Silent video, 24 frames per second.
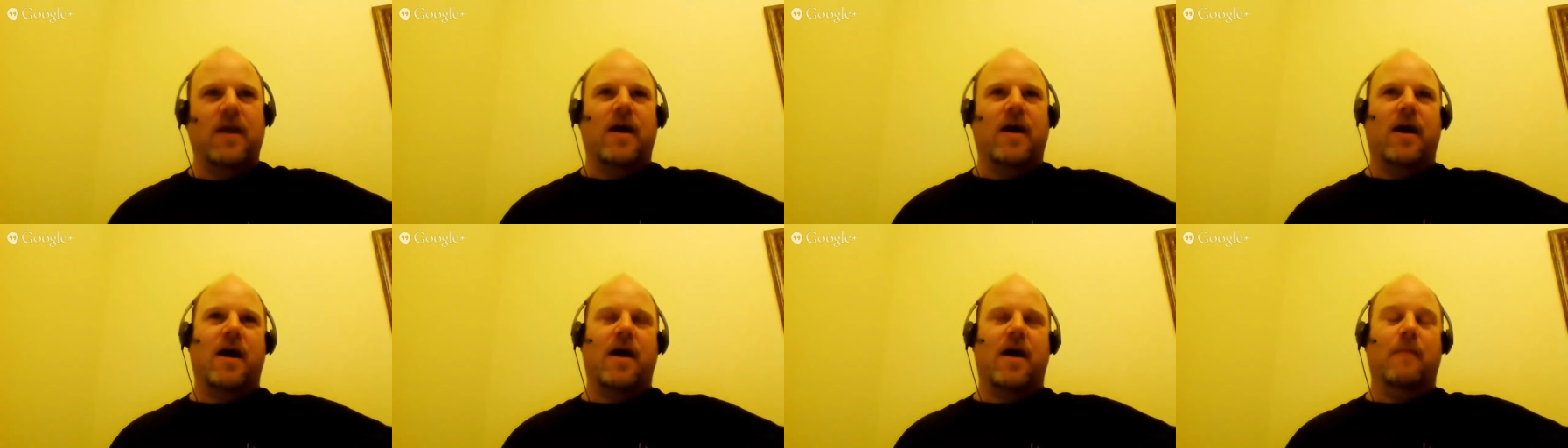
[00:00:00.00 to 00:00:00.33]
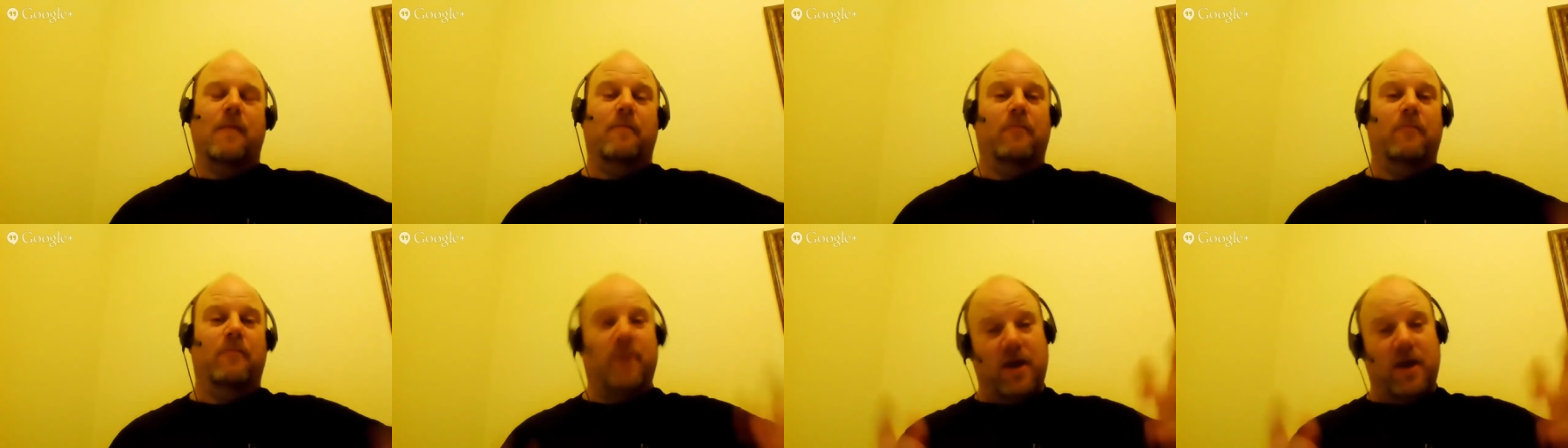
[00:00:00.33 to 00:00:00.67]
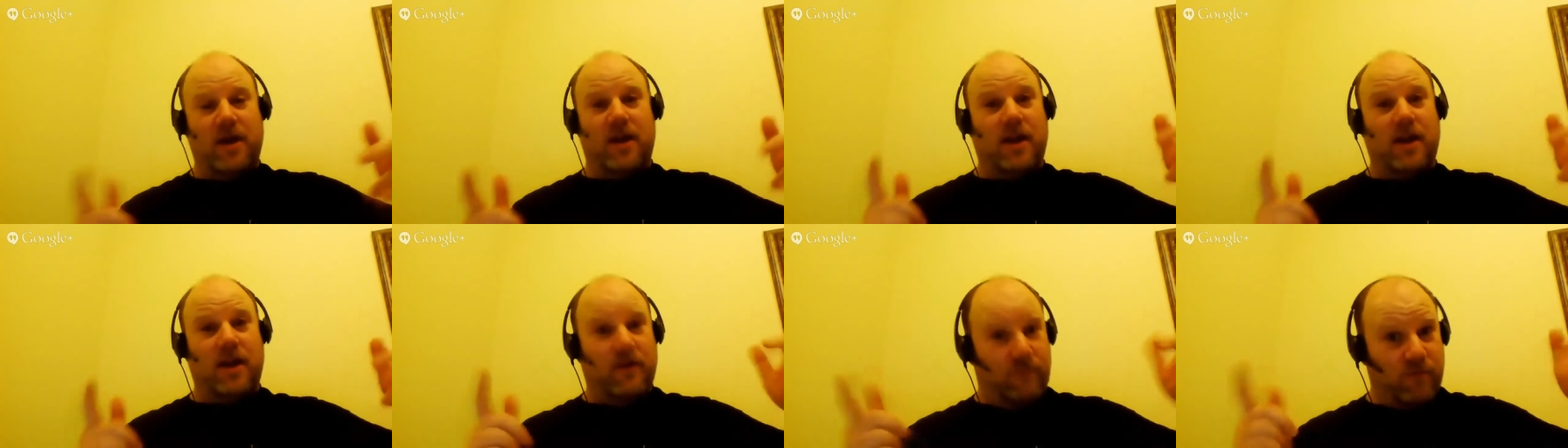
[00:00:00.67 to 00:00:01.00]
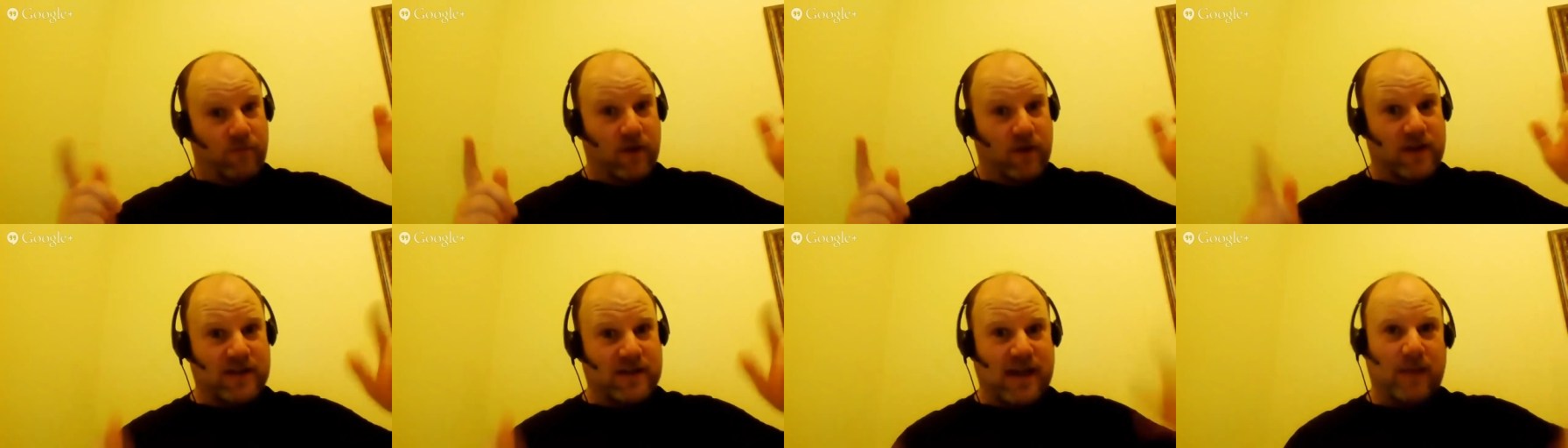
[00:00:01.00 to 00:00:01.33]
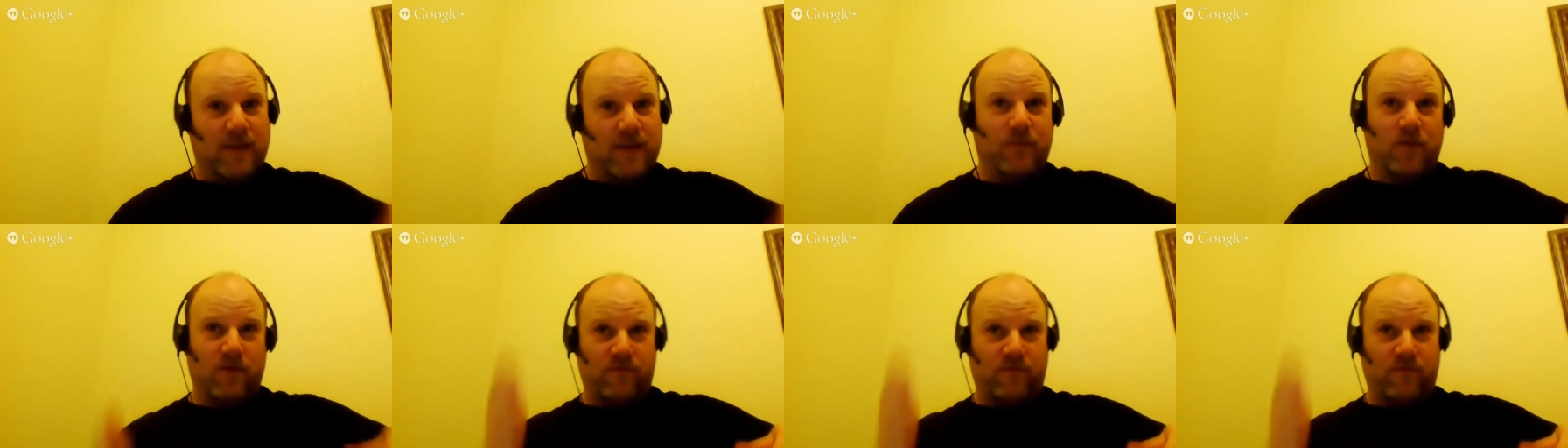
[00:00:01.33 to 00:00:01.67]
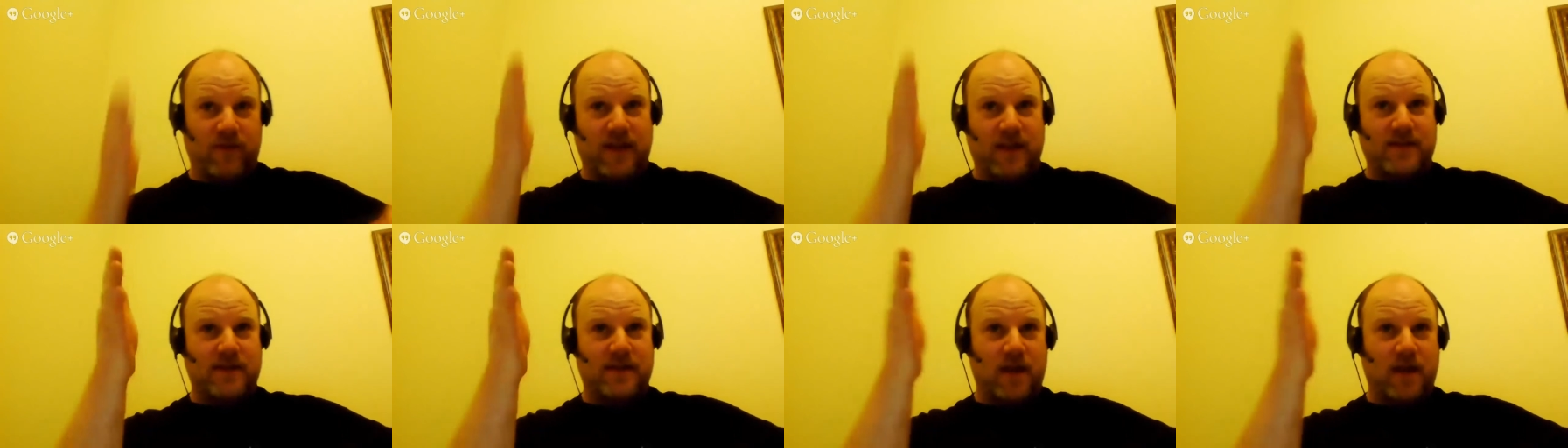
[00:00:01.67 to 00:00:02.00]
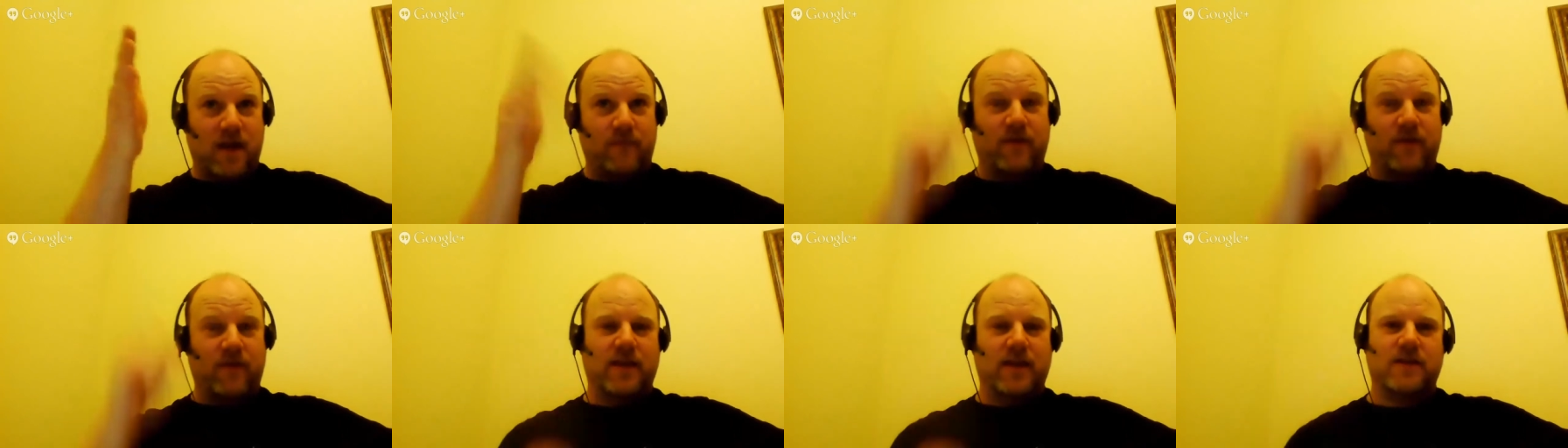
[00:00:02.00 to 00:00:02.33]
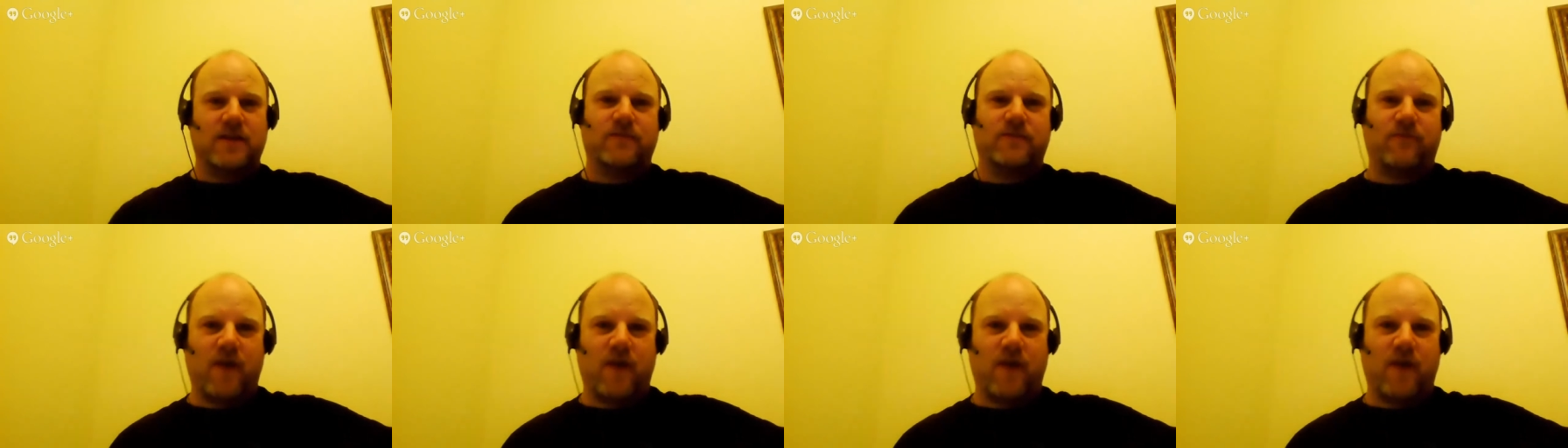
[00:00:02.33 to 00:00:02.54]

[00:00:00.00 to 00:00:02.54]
Um, but if, for example, you're facing off against